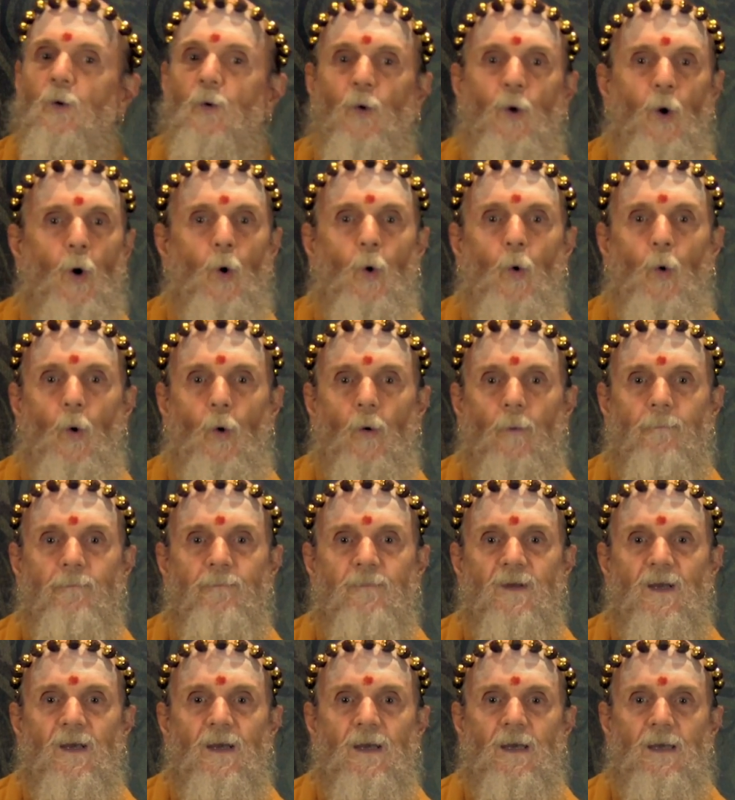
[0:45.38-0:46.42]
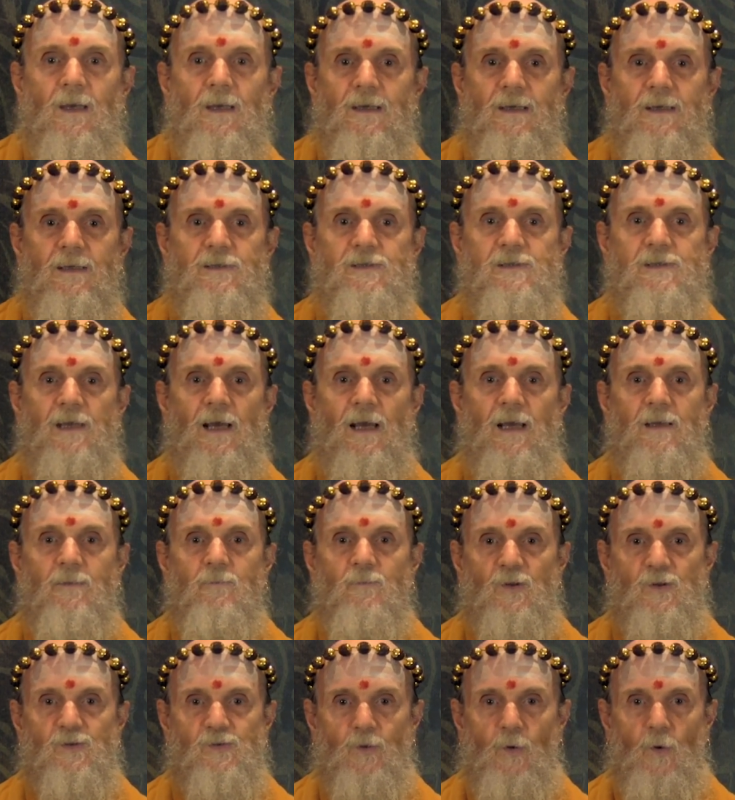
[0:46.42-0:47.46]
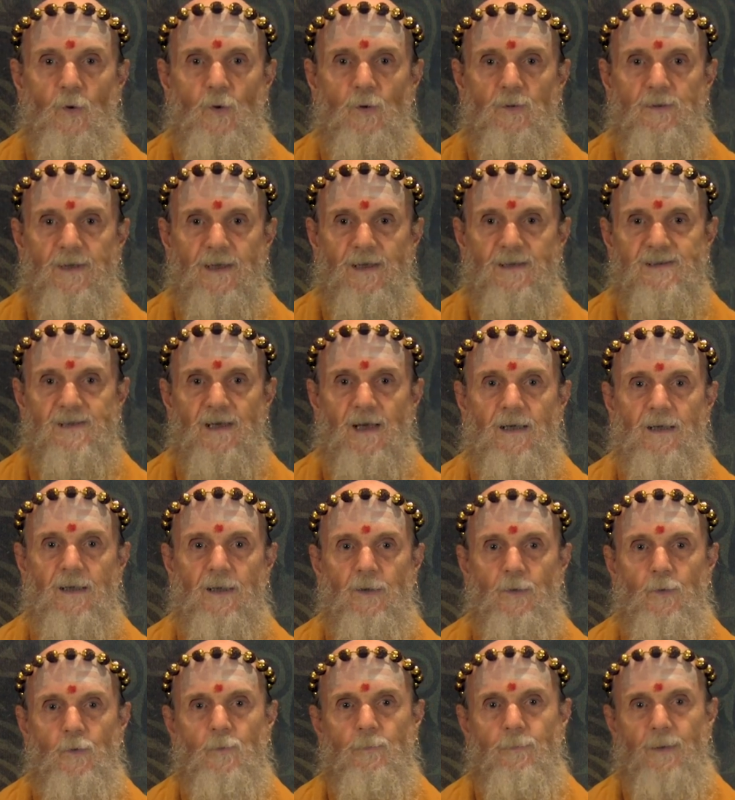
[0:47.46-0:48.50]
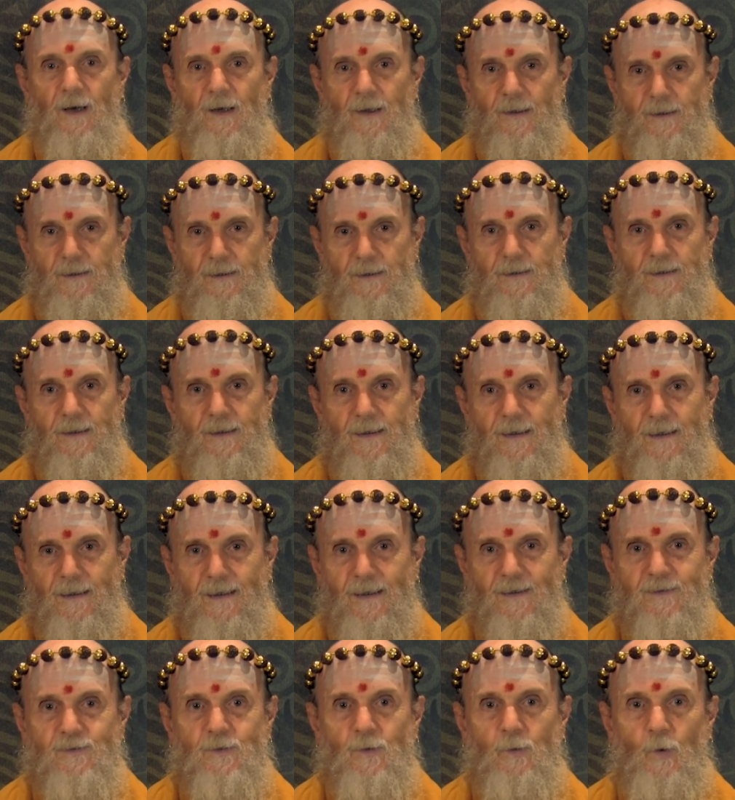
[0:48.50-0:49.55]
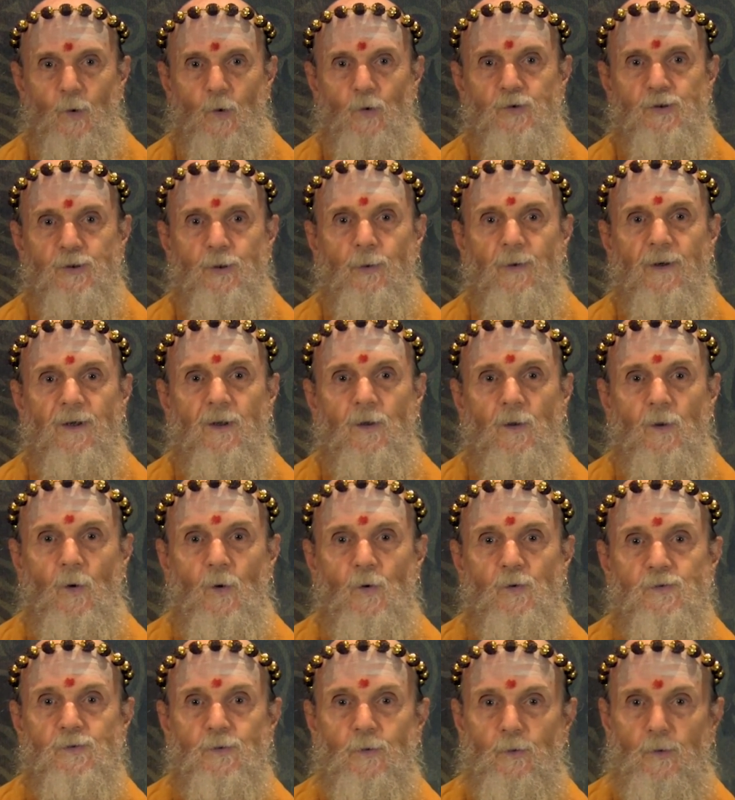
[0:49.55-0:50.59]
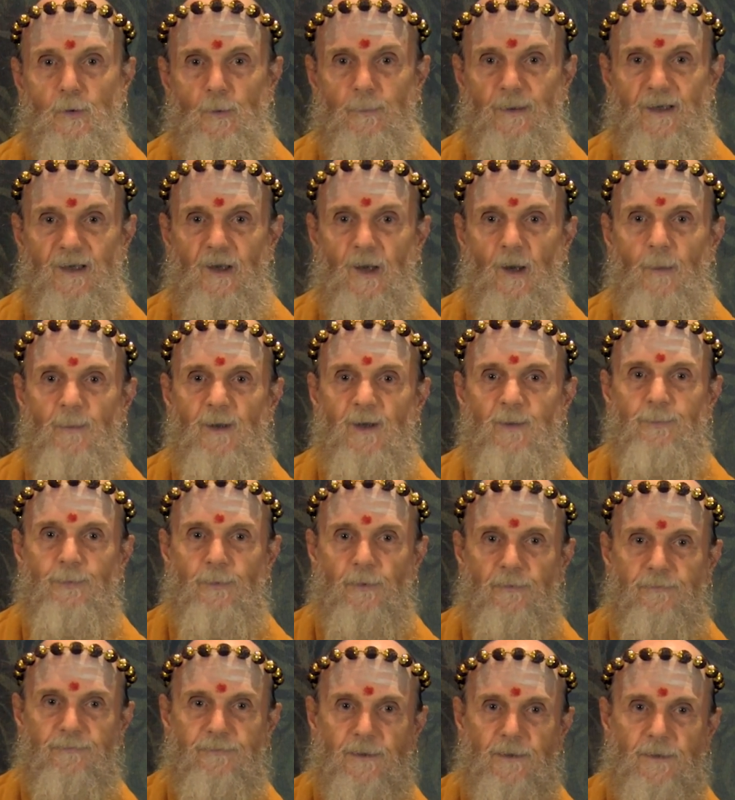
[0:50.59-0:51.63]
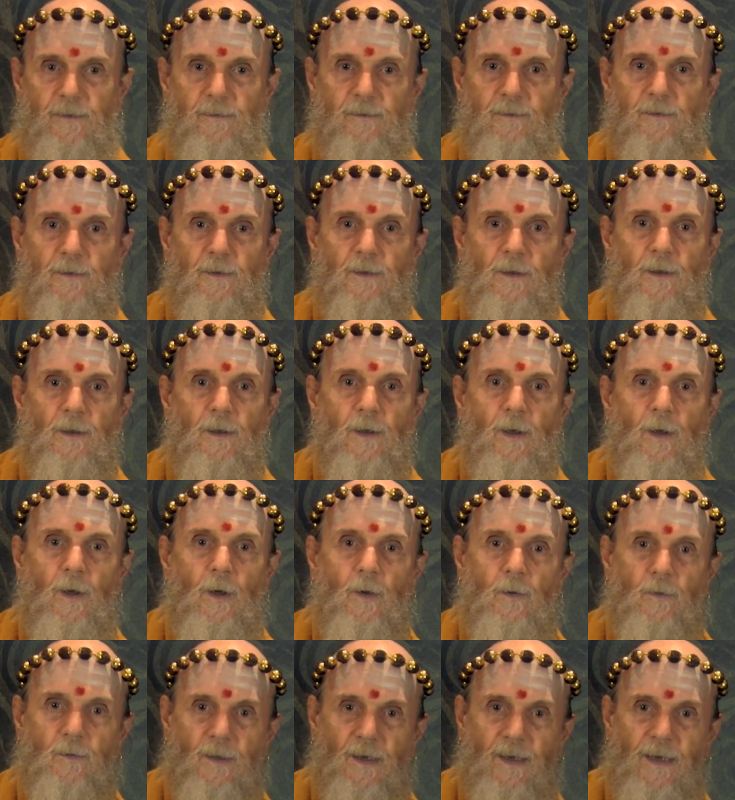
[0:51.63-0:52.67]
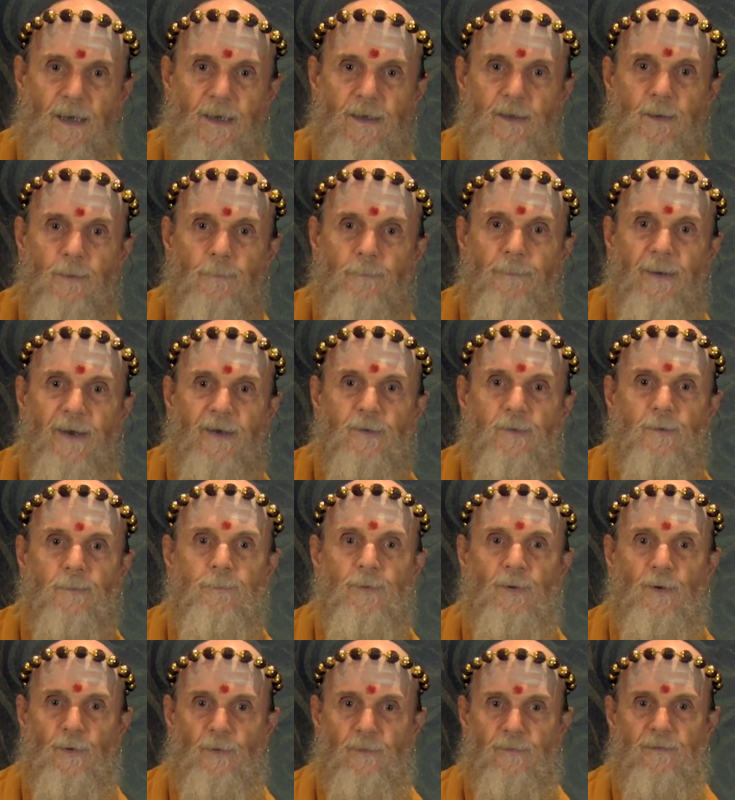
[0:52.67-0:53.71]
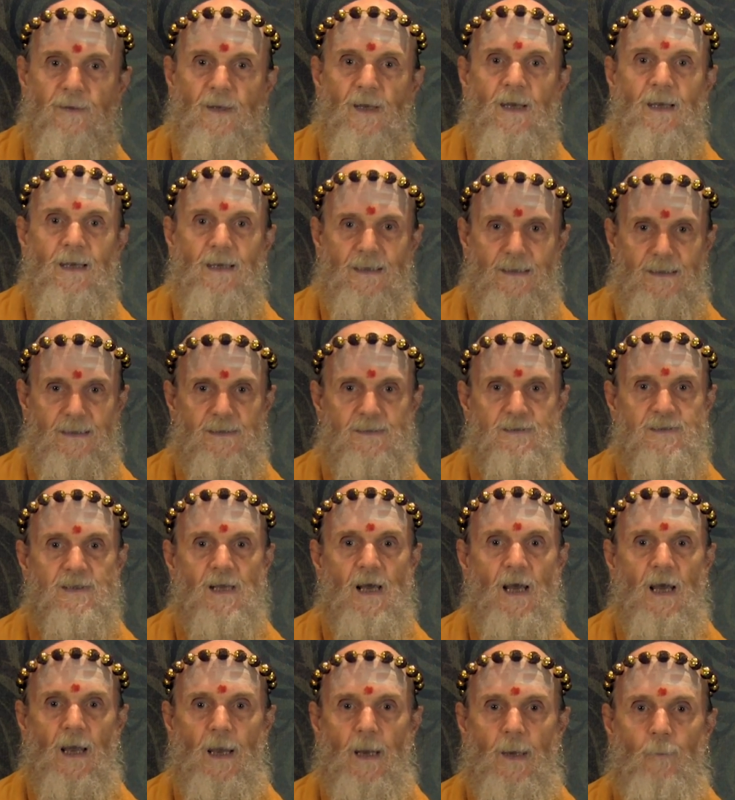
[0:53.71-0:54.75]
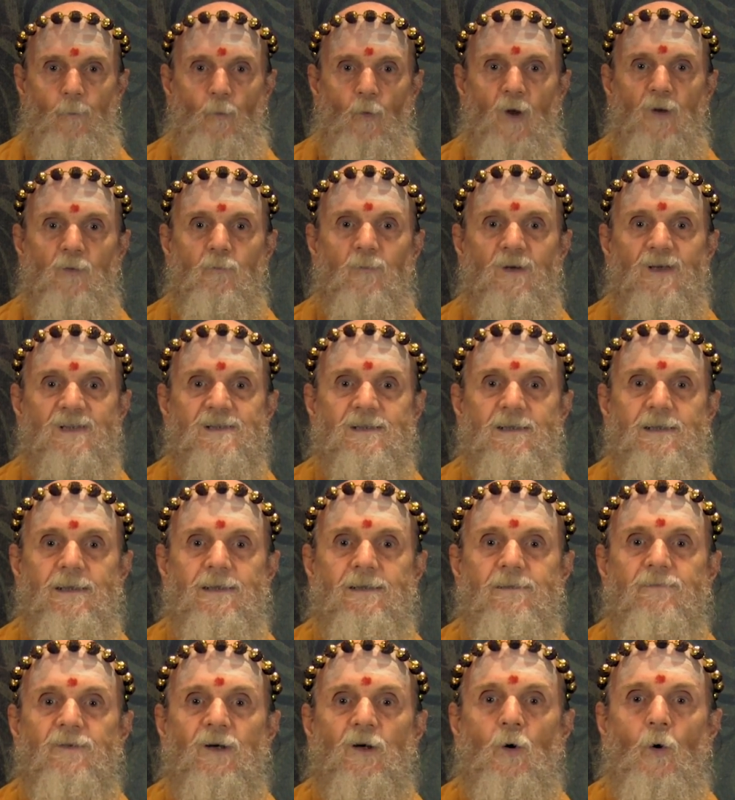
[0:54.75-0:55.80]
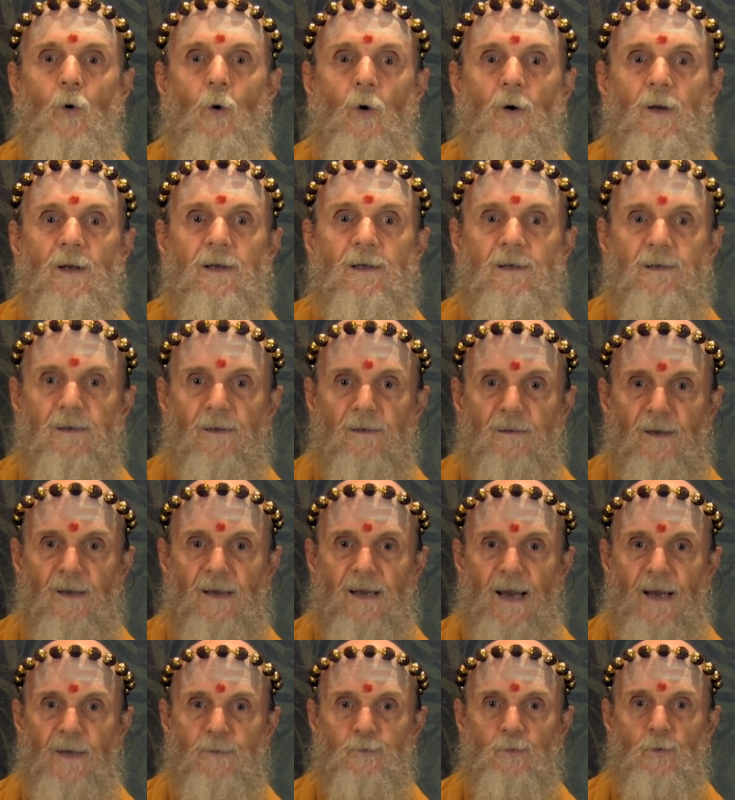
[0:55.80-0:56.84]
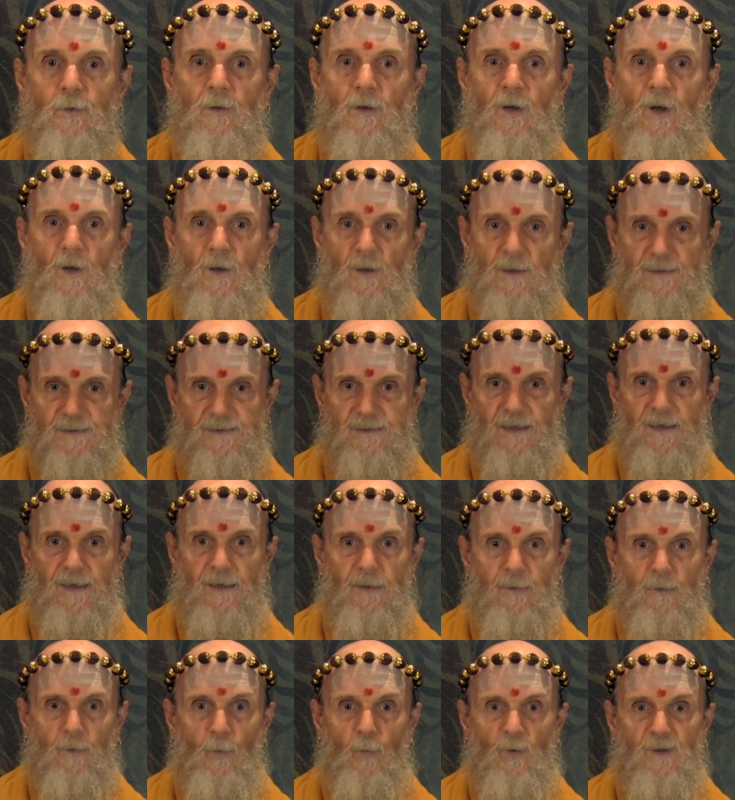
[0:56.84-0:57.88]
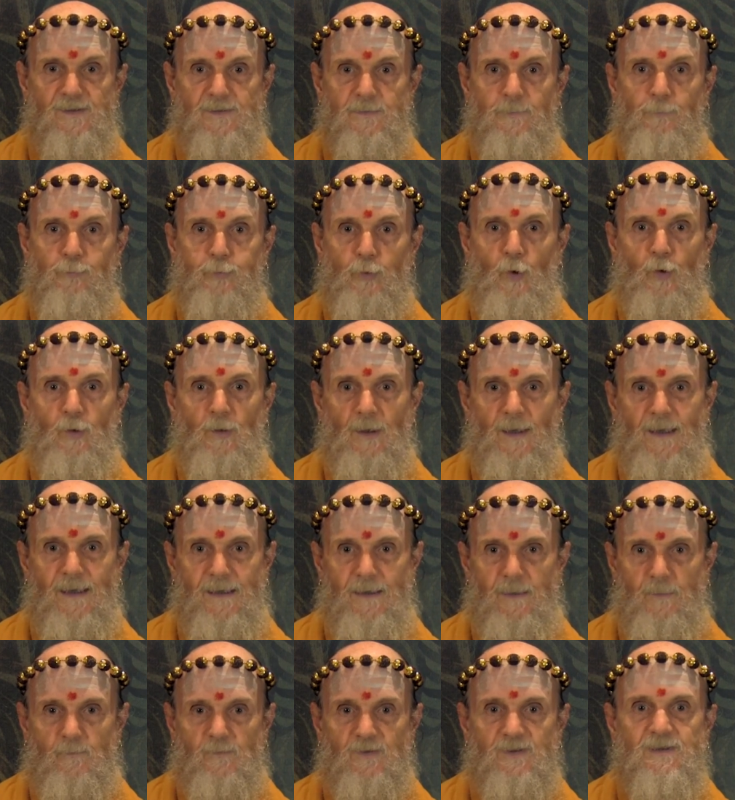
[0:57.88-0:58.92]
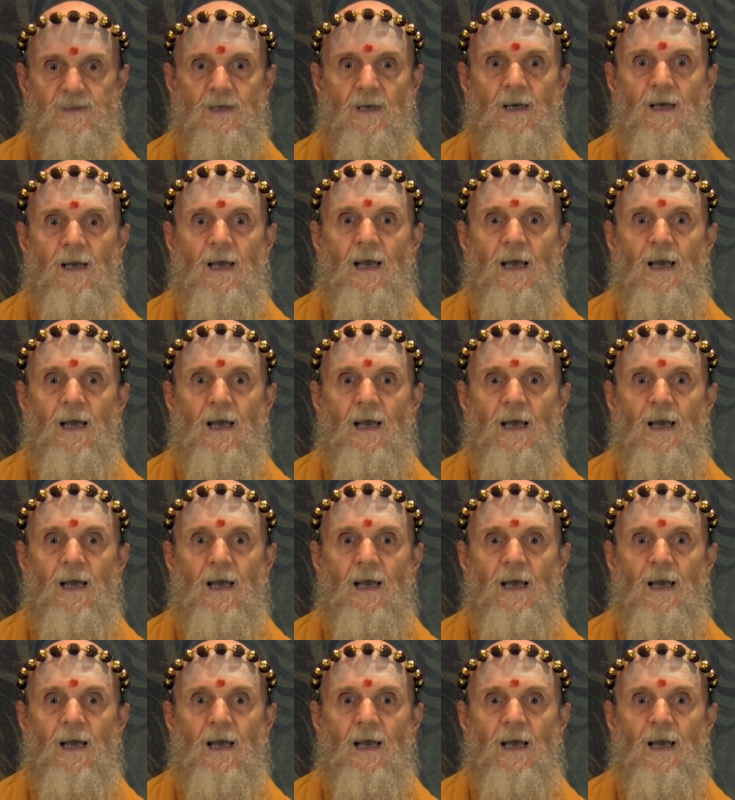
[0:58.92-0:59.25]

No. Each time the soul takes on a new body, it gets closer and closer to becoming perfect. To gain a better birth, each time one must live according to the natural laws that Hinduism proclaims